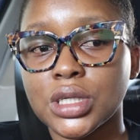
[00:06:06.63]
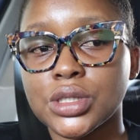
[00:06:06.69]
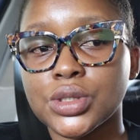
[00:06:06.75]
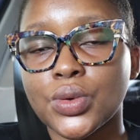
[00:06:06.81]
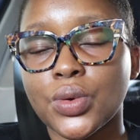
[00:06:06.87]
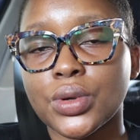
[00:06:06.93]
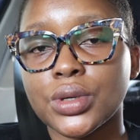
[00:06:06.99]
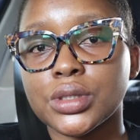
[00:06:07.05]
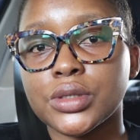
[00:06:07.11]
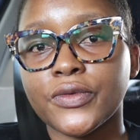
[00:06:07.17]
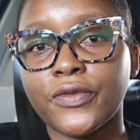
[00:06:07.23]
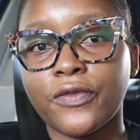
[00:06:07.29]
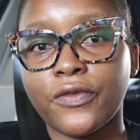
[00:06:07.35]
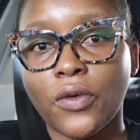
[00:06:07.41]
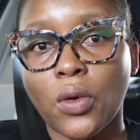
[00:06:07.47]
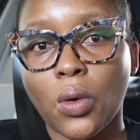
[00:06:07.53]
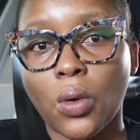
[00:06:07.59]
It's
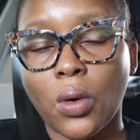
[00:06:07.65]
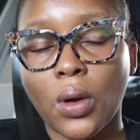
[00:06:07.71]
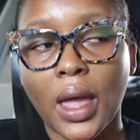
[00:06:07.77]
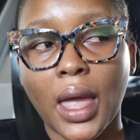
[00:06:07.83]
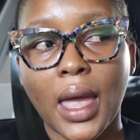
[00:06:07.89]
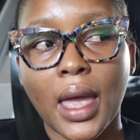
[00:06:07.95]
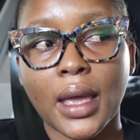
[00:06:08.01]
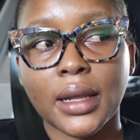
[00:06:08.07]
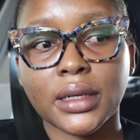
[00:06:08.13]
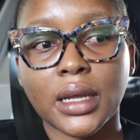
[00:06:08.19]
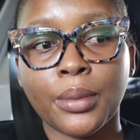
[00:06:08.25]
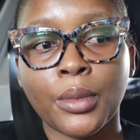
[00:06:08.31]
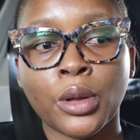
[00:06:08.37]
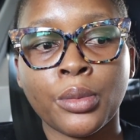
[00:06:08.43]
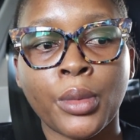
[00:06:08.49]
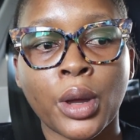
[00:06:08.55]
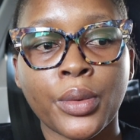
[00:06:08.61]
4:15 and I'm
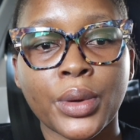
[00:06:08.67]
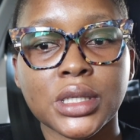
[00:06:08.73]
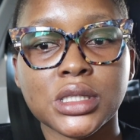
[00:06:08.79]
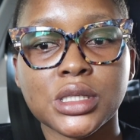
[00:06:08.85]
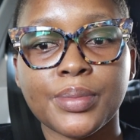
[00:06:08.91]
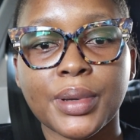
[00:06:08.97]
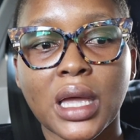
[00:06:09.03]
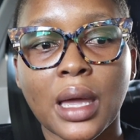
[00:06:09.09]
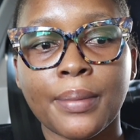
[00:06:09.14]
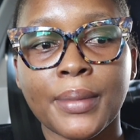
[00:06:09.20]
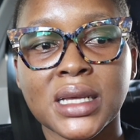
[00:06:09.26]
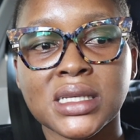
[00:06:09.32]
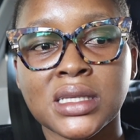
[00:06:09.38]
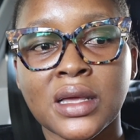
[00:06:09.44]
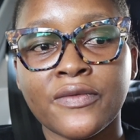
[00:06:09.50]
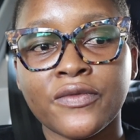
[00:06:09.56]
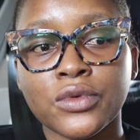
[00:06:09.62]
on my way to pick up my
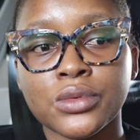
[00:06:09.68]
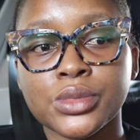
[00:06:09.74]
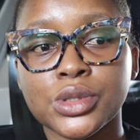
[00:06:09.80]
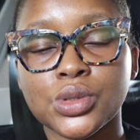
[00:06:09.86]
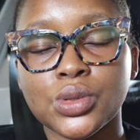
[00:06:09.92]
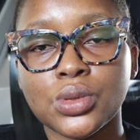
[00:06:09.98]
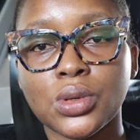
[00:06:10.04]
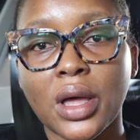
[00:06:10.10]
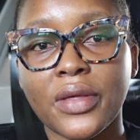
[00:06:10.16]
son from school,